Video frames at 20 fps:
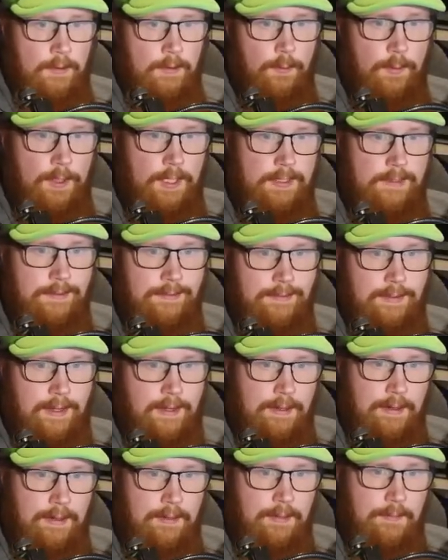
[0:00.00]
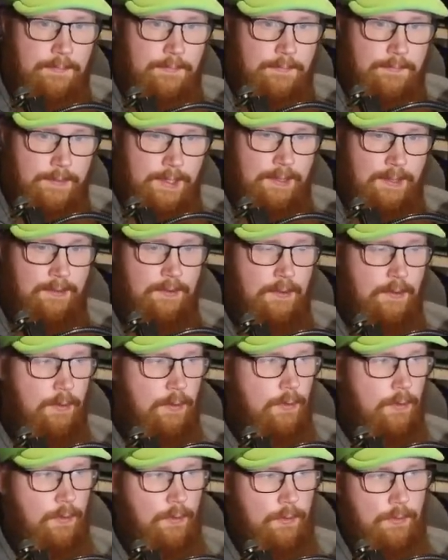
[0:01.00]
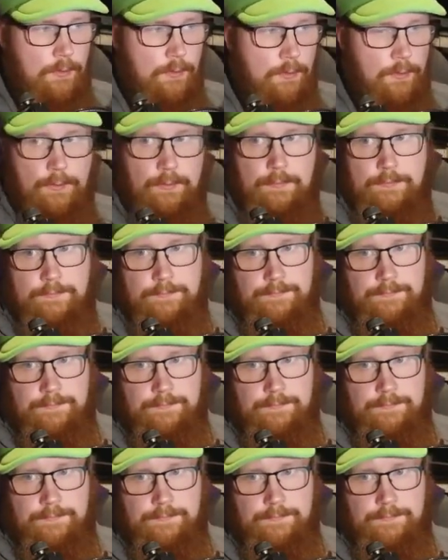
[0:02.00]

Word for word: Weedy time. Let's go.